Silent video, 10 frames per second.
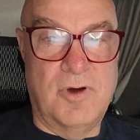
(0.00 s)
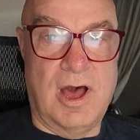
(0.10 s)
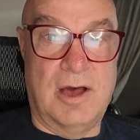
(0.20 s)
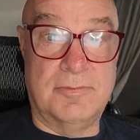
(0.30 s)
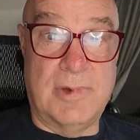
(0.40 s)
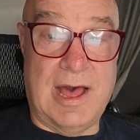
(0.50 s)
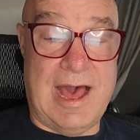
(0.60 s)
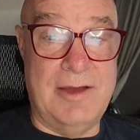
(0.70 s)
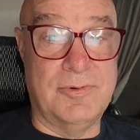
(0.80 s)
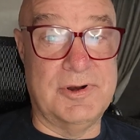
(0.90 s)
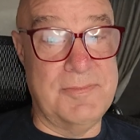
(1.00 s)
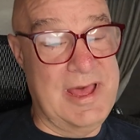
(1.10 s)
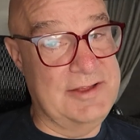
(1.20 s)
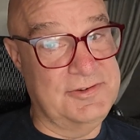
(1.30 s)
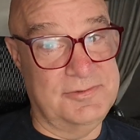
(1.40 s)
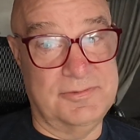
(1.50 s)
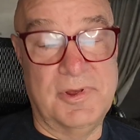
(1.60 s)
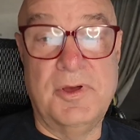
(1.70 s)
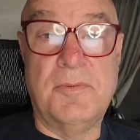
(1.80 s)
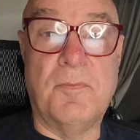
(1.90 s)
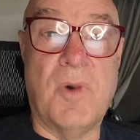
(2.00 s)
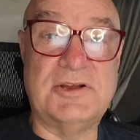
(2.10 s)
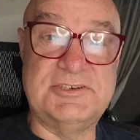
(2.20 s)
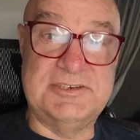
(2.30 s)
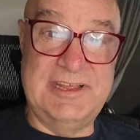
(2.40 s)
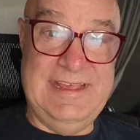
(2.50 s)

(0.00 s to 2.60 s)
I would imagine much